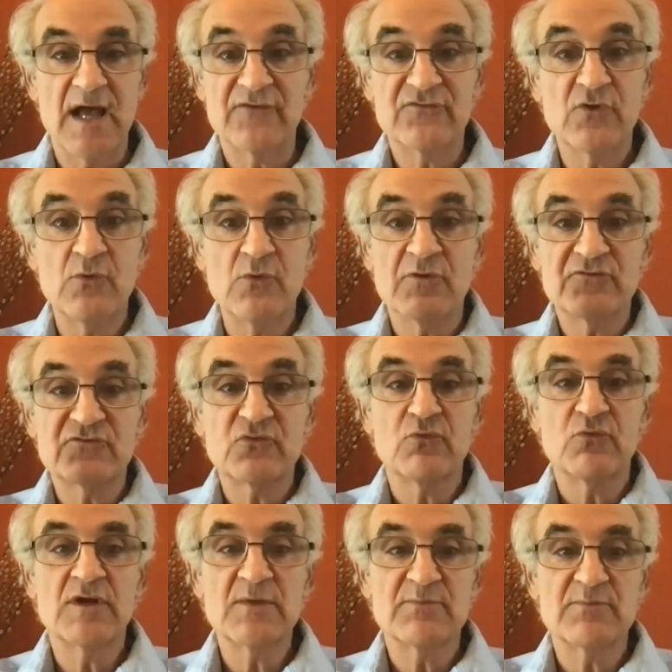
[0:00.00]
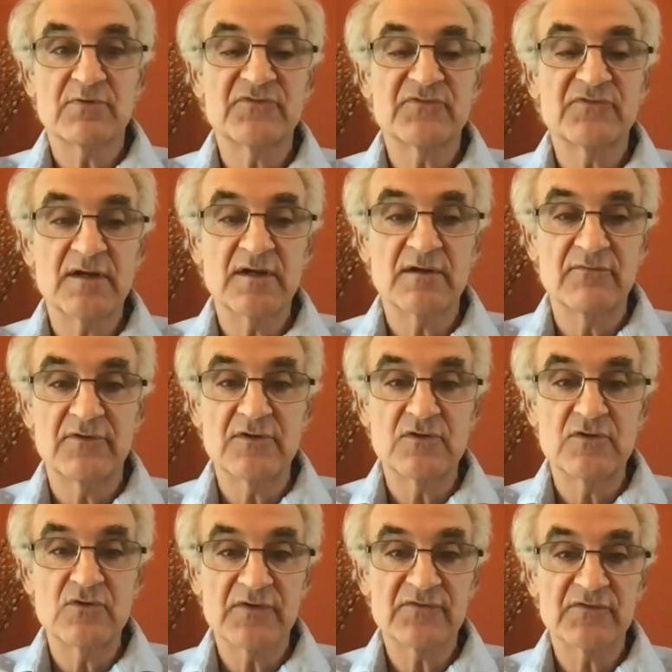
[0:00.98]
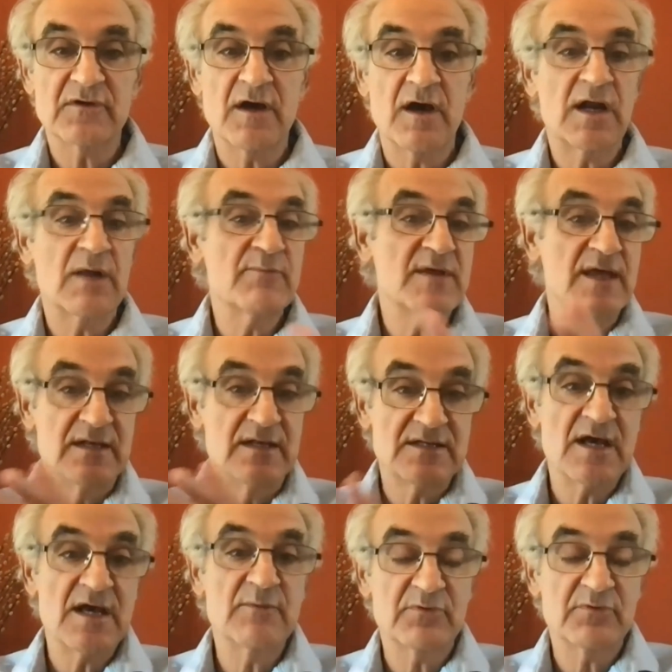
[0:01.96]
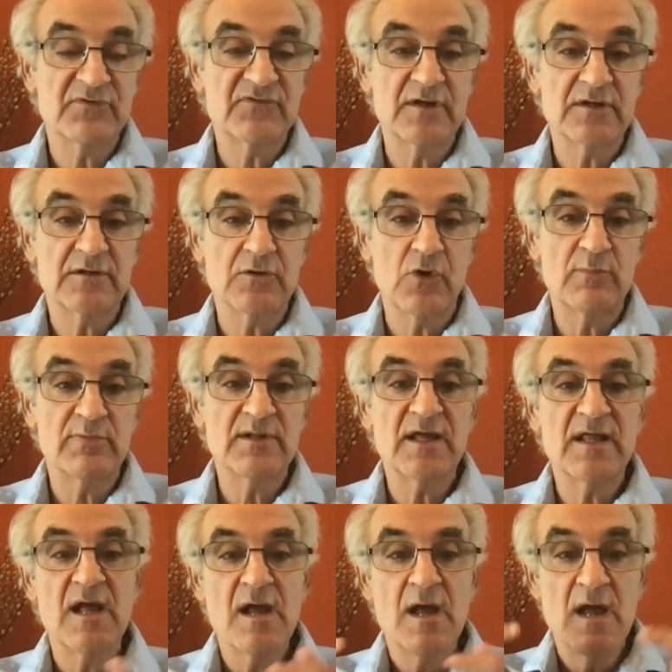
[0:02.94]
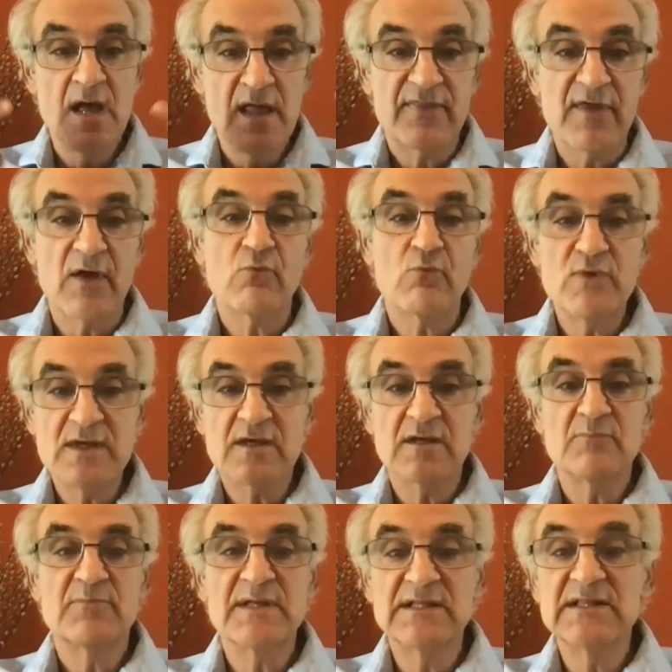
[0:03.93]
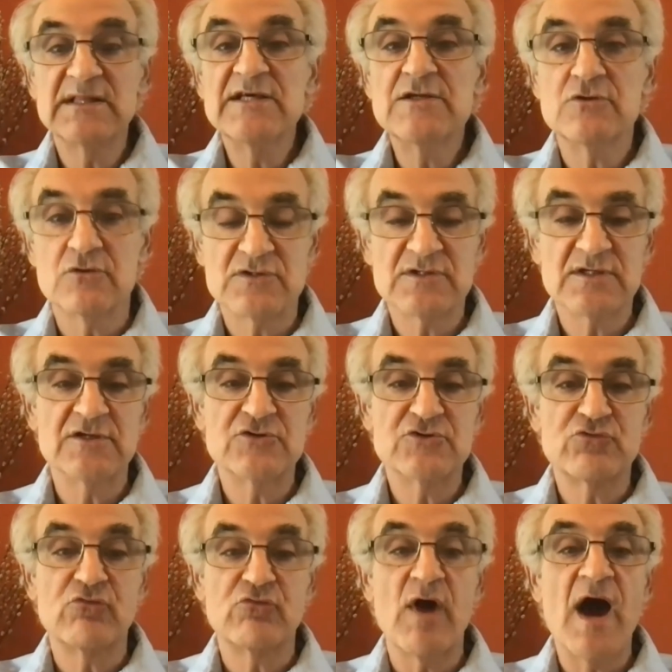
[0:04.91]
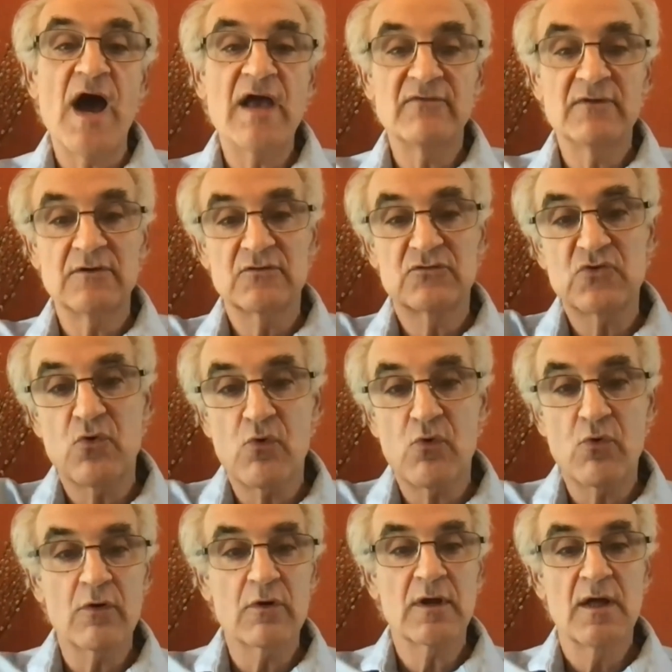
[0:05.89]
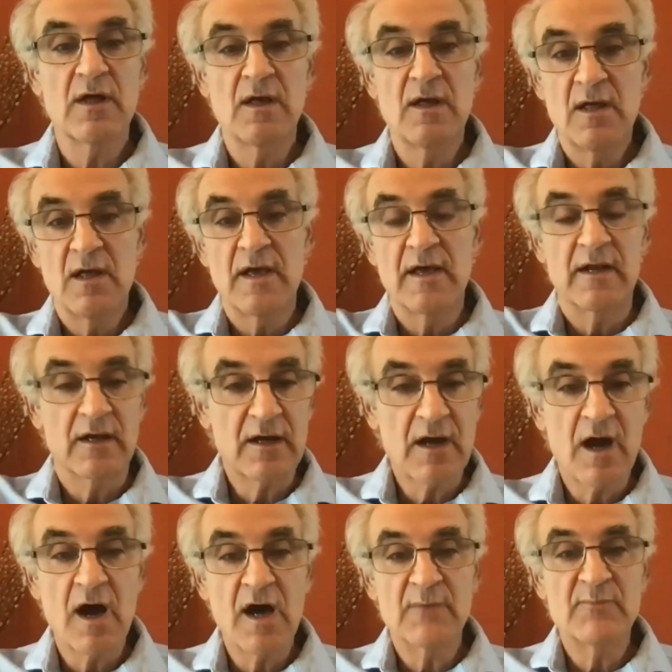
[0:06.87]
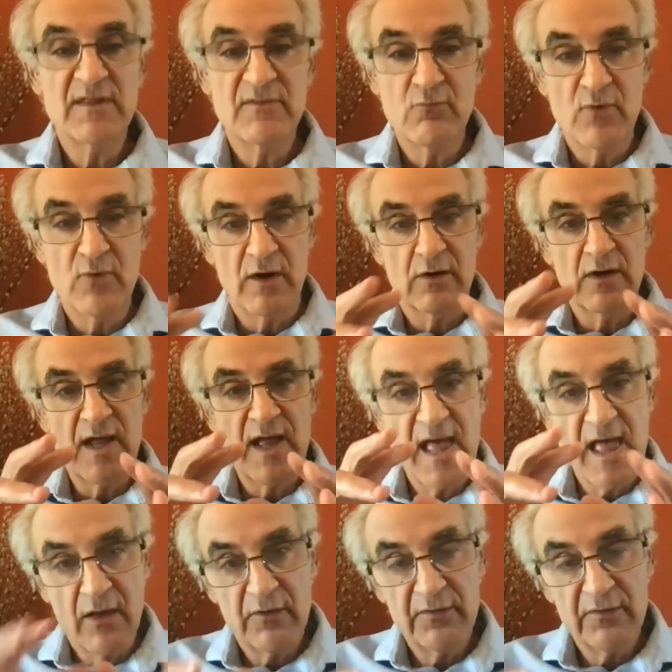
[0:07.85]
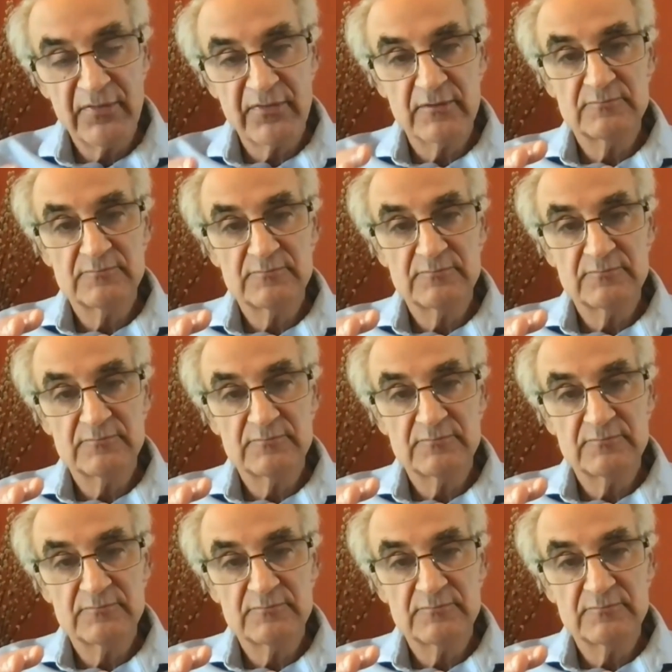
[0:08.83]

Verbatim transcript: as almost 20% of the US economy and 10% globally, that we can be leaders in driving toward an economy where health